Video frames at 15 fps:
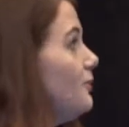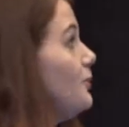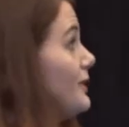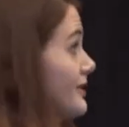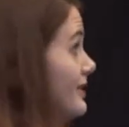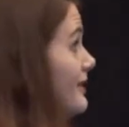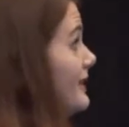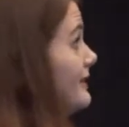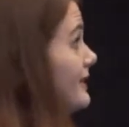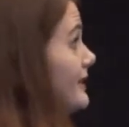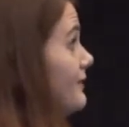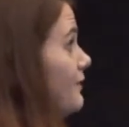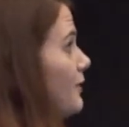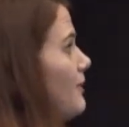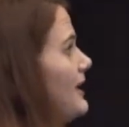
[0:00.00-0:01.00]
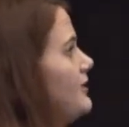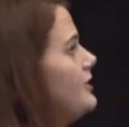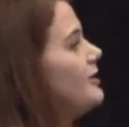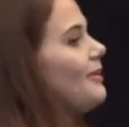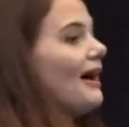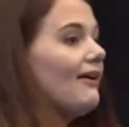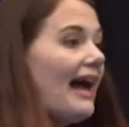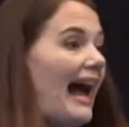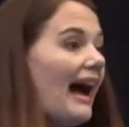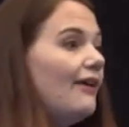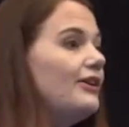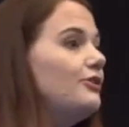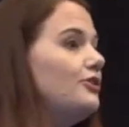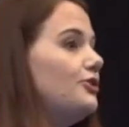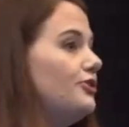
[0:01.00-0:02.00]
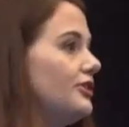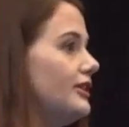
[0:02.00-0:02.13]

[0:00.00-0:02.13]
will solicit information about how you choose to